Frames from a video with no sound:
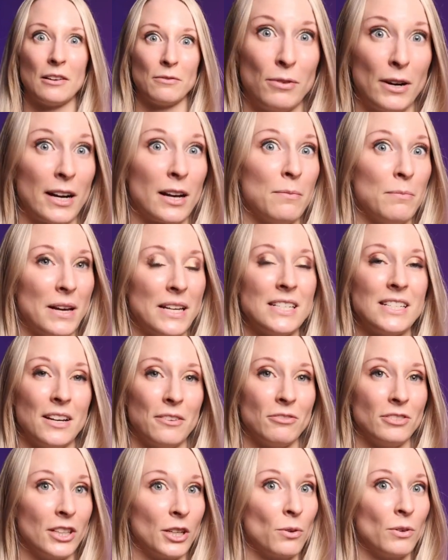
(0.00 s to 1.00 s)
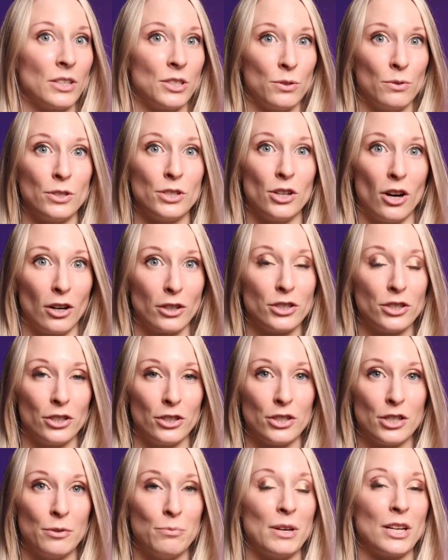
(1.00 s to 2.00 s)
I recommend definitely going to a
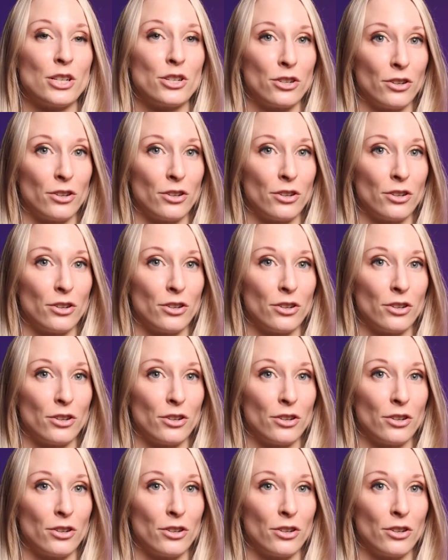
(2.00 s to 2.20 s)
doctor to make